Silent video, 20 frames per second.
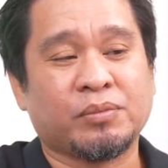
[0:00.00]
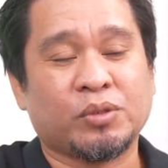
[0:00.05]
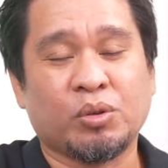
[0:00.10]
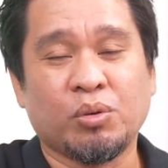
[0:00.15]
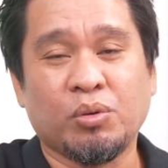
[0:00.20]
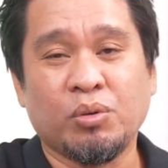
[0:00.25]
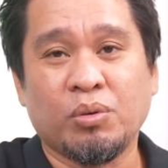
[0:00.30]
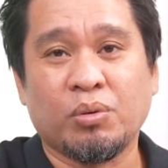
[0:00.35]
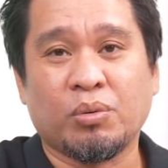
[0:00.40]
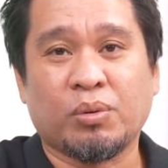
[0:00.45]

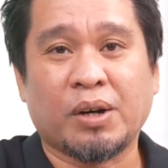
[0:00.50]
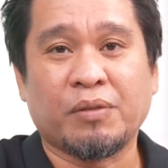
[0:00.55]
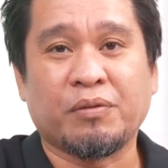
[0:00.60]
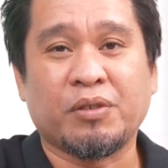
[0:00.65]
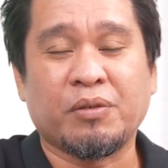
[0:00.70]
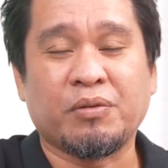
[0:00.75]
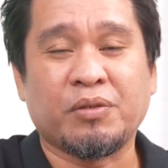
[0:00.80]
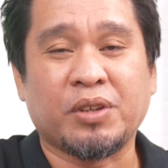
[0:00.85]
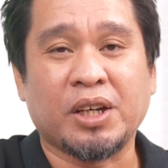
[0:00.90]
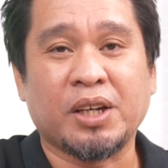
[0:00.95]
to
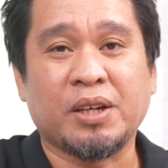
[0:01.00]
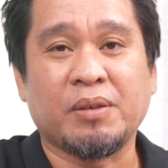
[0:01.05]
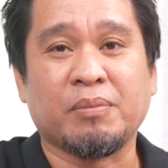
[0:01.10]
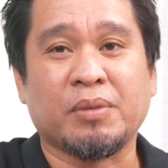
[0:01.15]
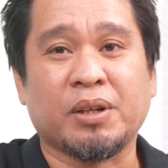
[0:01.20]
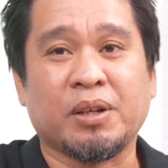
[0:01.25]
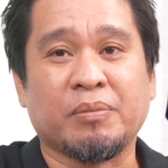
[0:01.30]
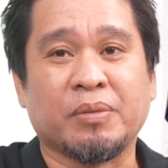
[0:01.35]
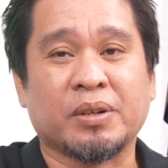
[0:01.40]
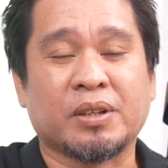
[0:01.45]
150
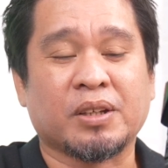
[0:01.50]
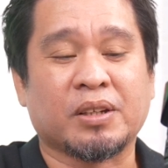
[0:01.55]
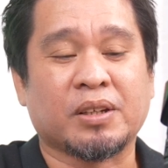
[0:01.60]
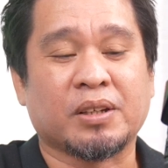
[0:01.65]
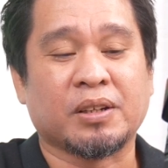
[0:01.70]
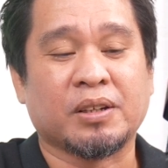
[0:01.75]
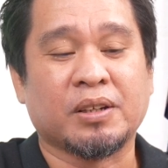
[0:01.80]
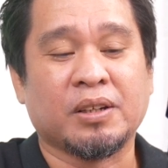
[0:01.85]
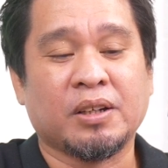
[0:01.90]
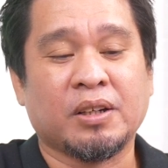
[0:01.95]

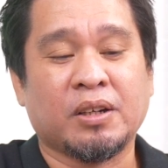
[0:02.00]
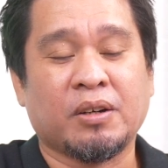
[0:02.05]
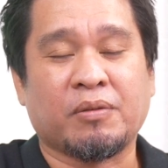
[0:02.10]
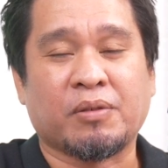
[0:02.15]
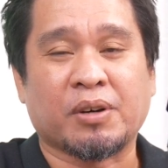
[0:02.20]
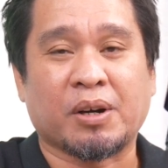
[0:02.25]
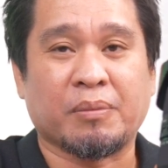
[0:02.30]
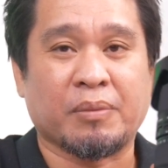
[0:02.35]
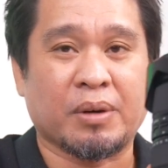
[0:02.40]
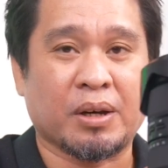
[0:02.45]
millimeter
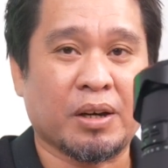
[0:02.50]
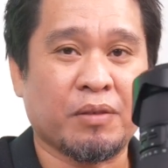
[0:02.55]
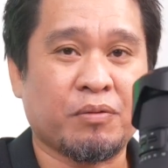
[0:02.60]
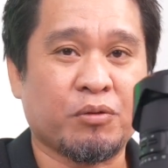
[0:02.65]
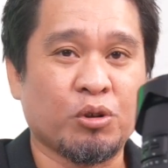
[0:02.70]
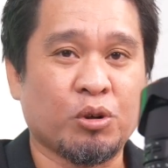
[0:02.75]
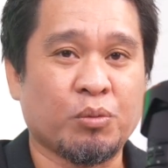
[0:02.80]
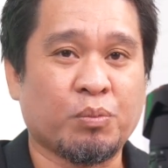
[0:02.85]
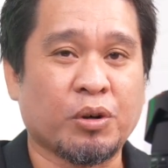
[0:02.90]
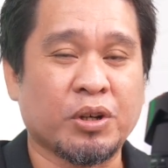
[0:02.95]
from
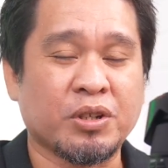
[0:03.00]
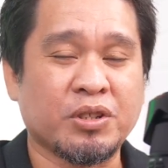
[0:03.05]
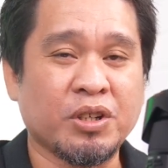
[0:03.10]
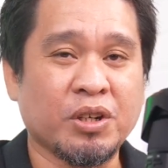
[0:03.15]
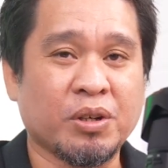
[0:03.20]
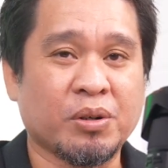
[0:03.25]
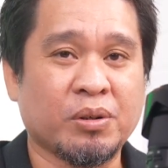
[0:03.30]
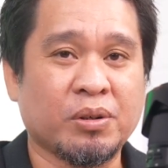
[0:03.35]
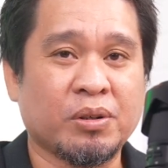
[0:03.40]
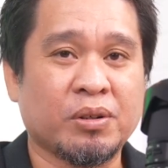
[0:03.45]
f2.0
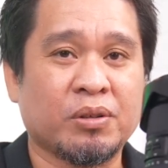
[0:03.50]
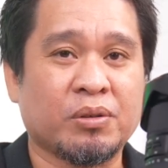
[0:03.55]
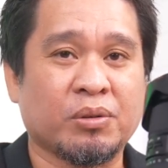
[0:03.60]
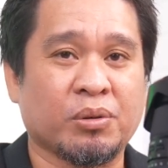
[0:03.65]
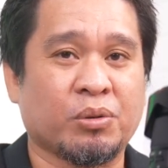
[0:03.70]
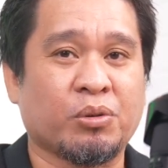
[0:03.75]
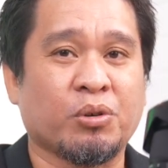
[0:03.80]
to